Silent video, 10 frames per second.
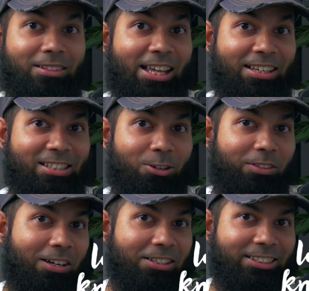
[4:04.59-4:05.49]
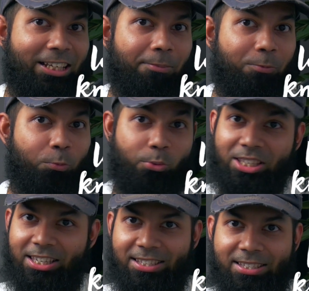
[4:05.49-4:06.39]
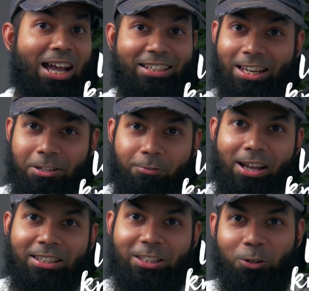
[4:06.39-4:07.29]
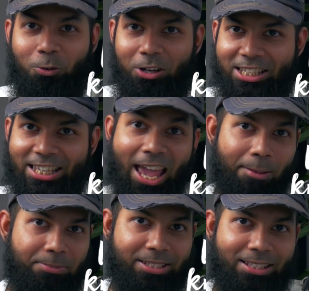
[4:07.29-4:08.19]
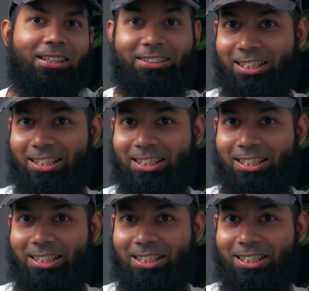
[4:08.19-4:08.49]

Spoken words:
That is our third step, which is identify your knowledge gaps.